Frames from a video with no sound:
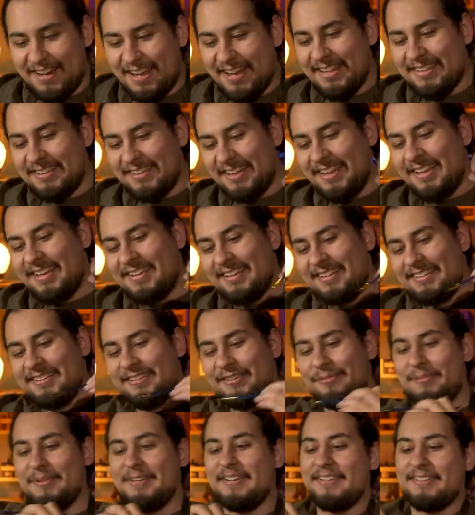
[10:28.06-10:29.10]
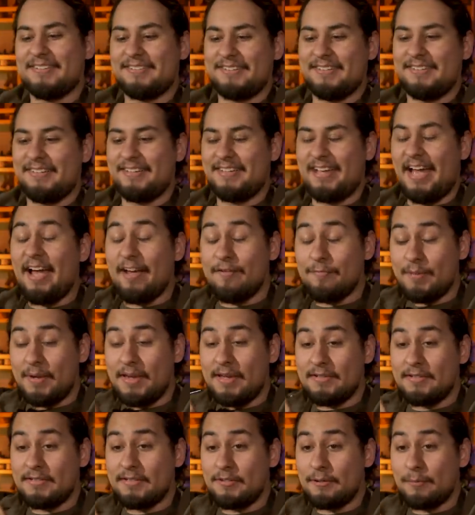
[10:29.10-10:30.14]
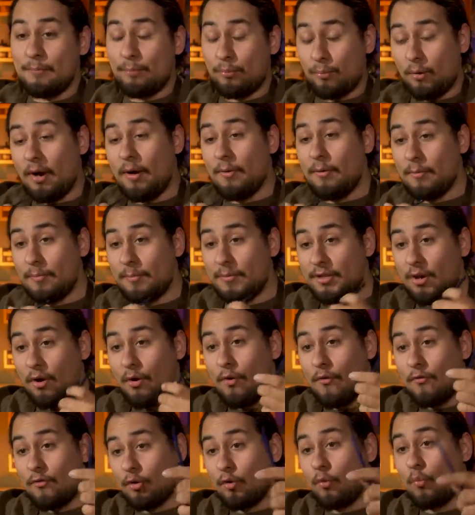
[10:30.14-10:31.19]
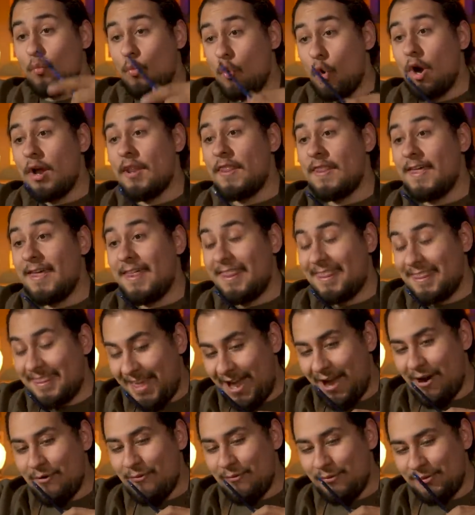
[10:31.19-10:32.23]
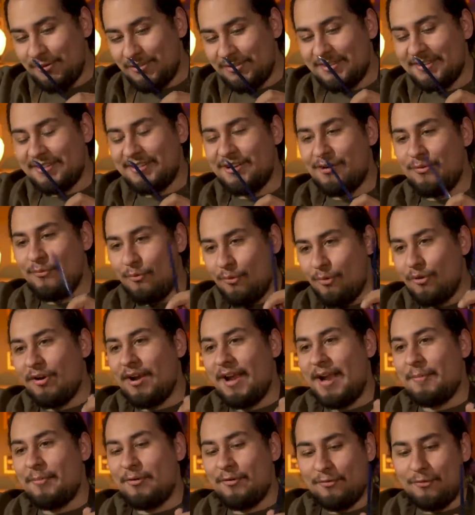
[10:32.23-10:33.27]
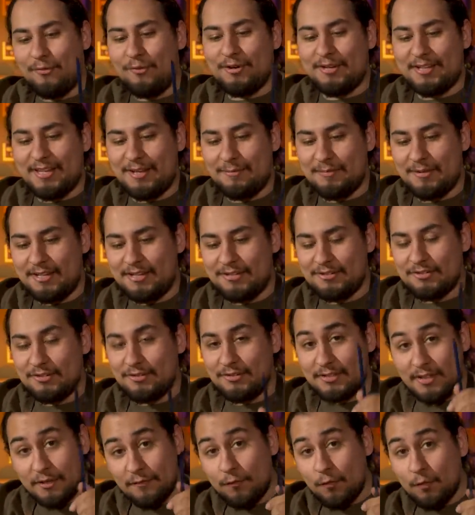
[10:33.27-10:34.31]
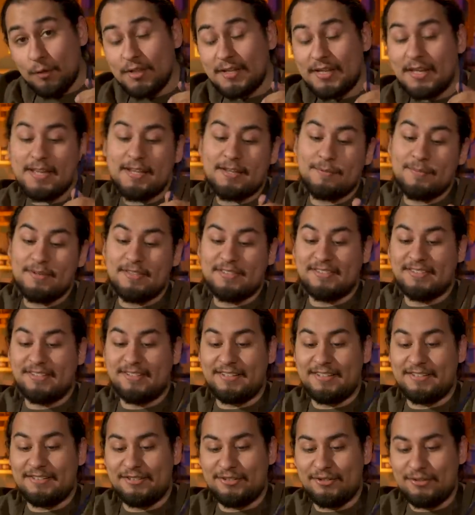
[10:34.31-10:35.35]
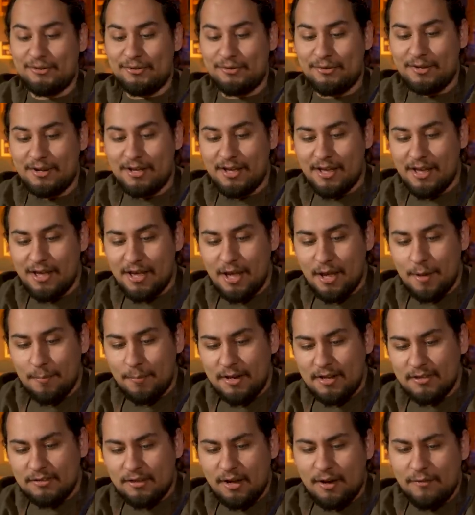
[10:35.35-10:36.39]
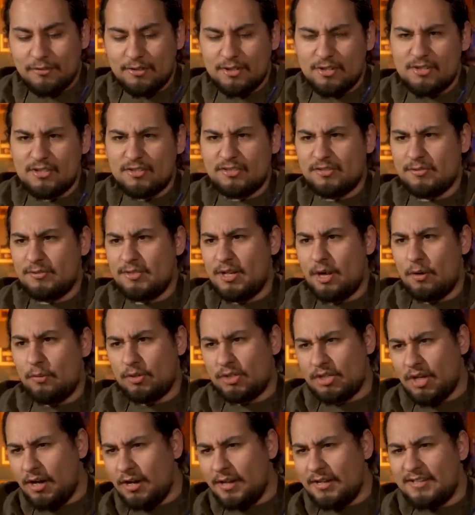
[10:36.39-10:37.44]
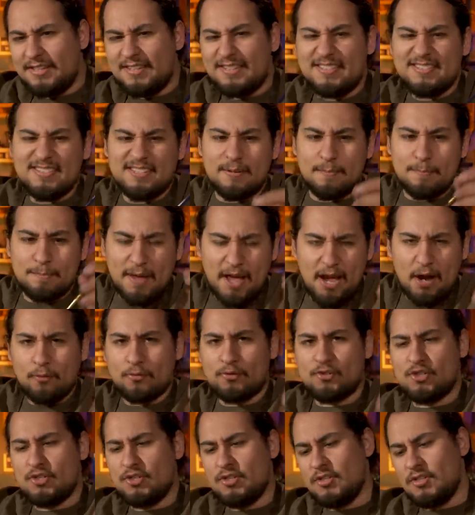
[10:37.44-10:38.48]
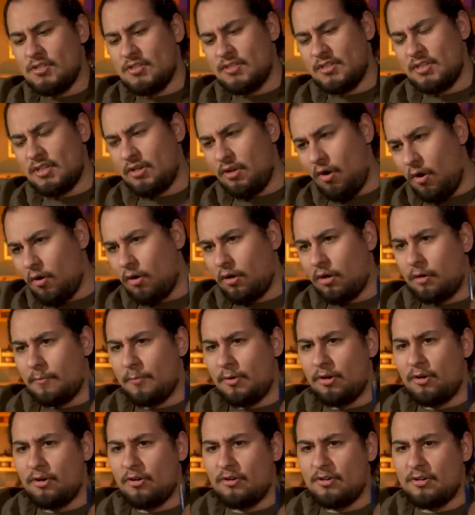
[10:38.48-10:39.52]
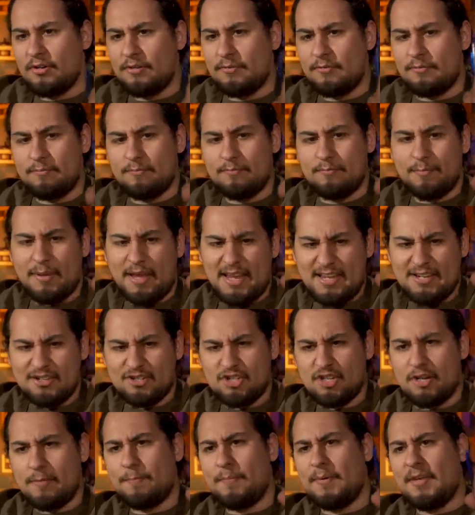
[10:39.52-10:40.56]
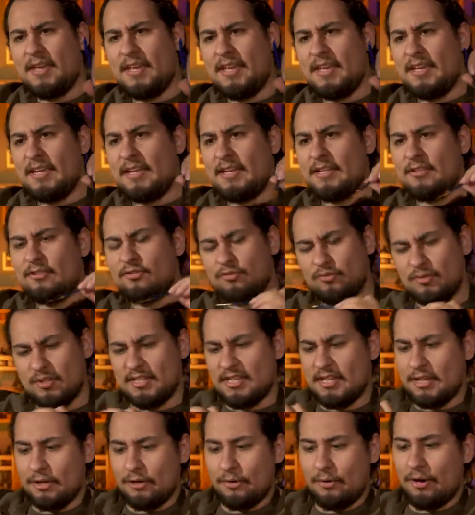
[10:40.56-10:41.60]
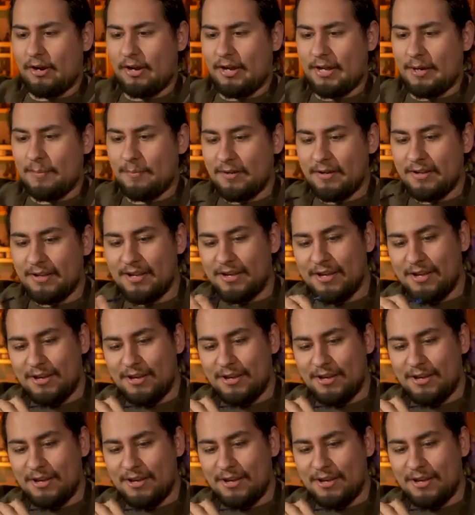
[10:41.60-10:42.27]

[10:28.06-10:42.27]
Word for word: and I like a little bit of silly. I've painted probably over 1,000 Warhammer 40k miniatures, and 40k can be silly too, but it's often just, you know, guns and pouches and armor and paint chipping and streaking grime